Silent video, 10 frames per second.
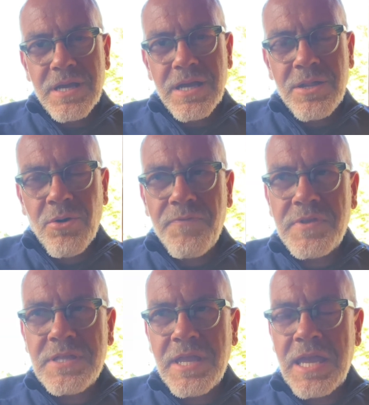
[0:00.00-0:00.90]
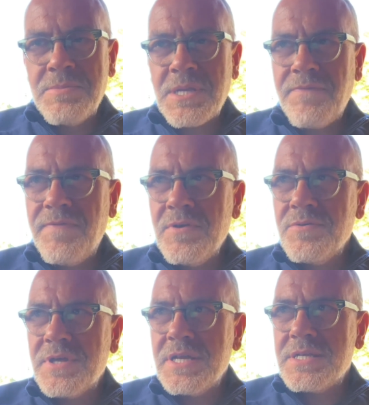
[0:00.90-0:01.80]
And oftentimes I
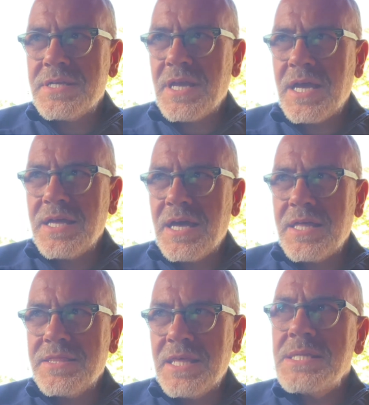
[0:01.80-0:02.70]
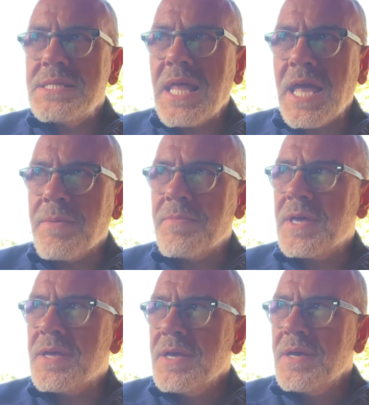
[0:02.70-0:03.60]
feel that at, at, this time
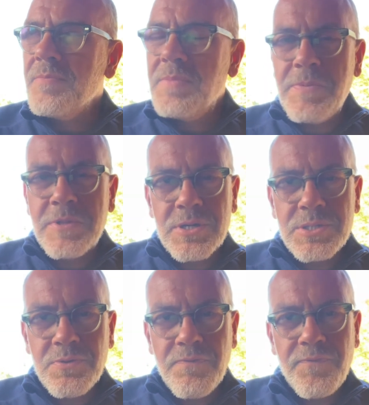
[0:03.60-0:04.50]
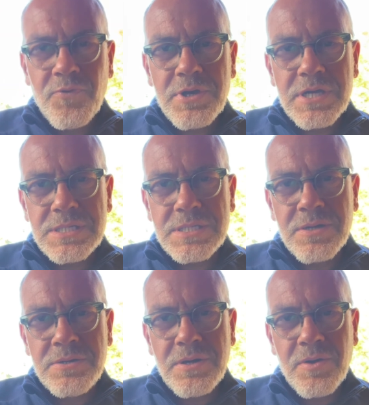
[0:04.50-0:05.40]
that people are so focused
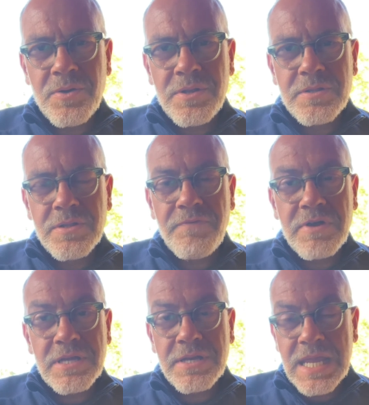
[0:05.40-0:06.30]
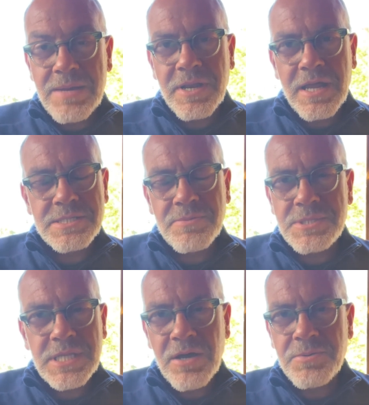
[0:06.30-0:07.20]
on, on loving their neighbour as
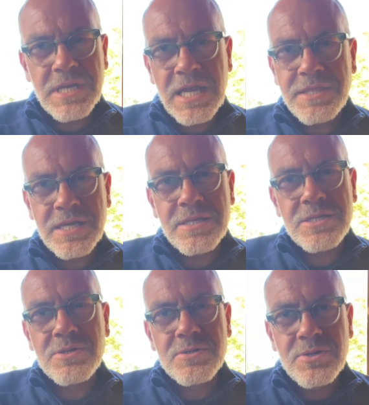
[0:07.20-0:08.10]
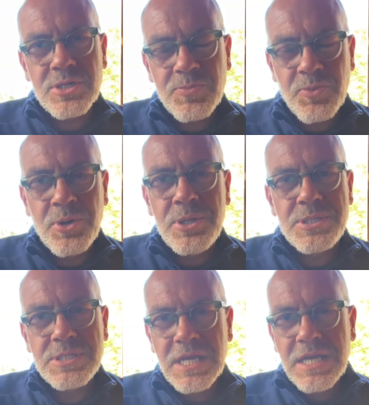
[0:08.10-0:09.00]
themselves. And I think the
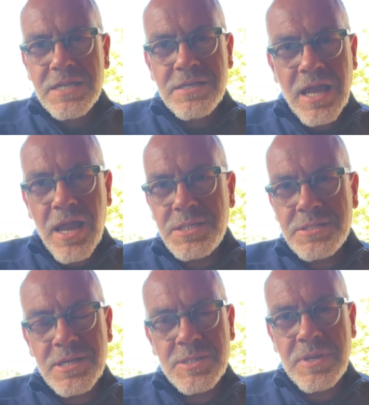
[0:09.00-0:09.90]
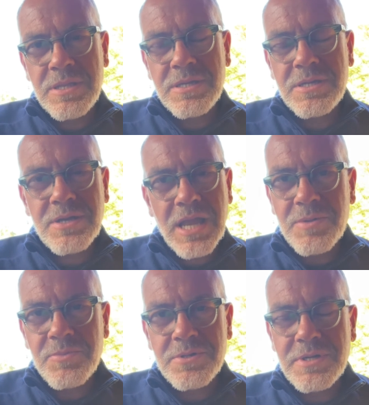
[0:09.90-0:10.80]
response nationally has been
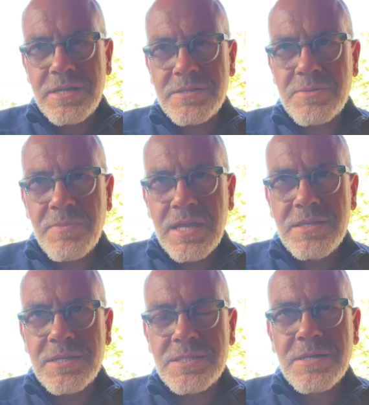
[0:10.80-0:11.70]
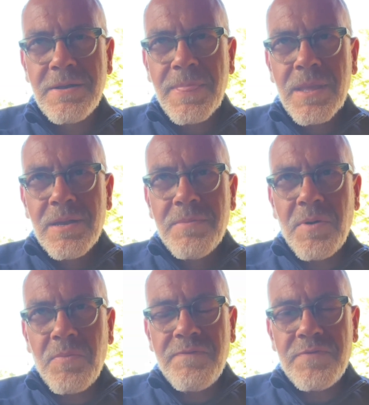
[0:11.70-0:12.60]
incredible, uh, tremendous.
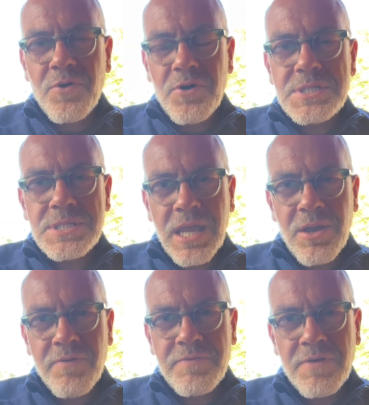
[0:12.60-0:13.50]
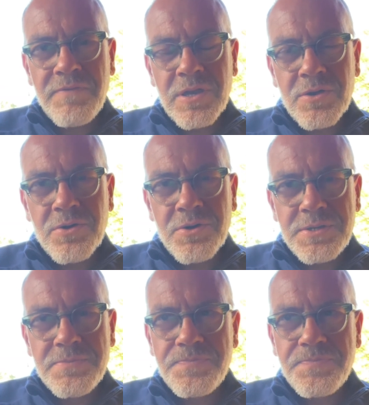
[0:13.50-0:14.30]
But we've lost sight of loving God